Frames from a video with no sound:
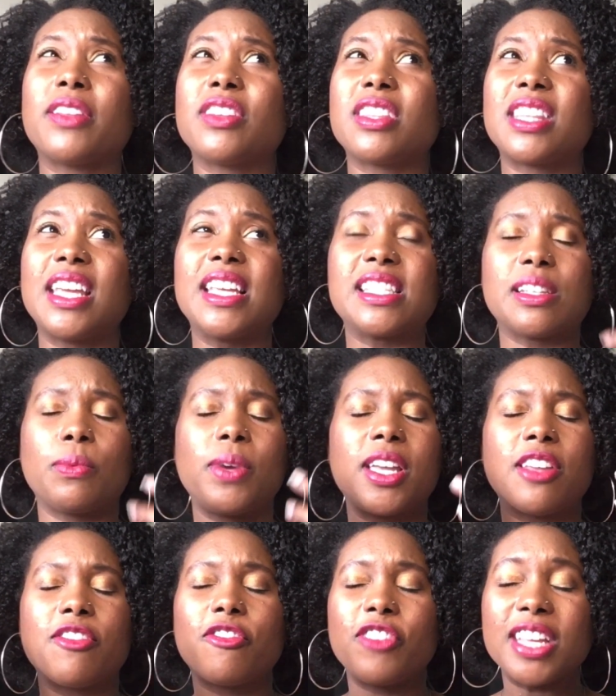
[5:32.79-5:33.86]
the things that we
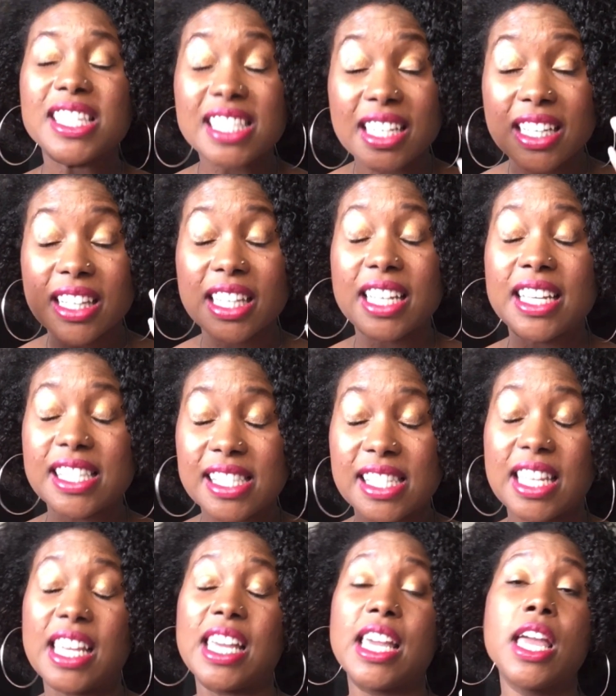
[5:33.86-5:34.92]
can physically
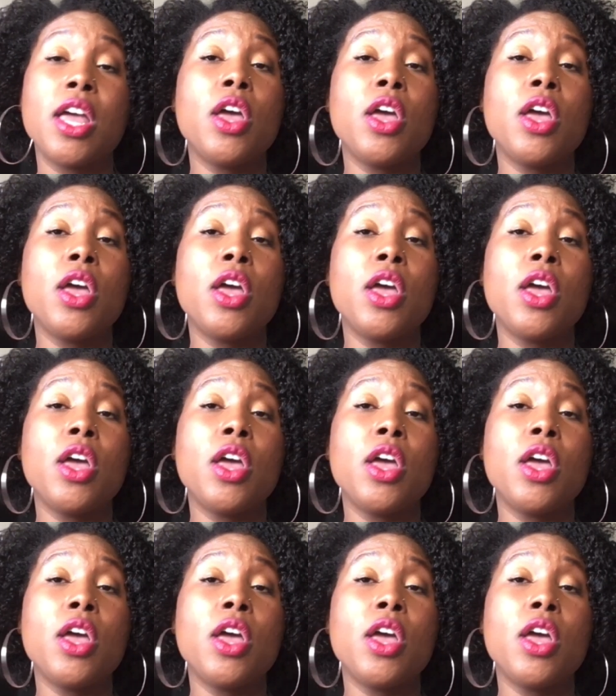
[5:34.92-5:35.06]
see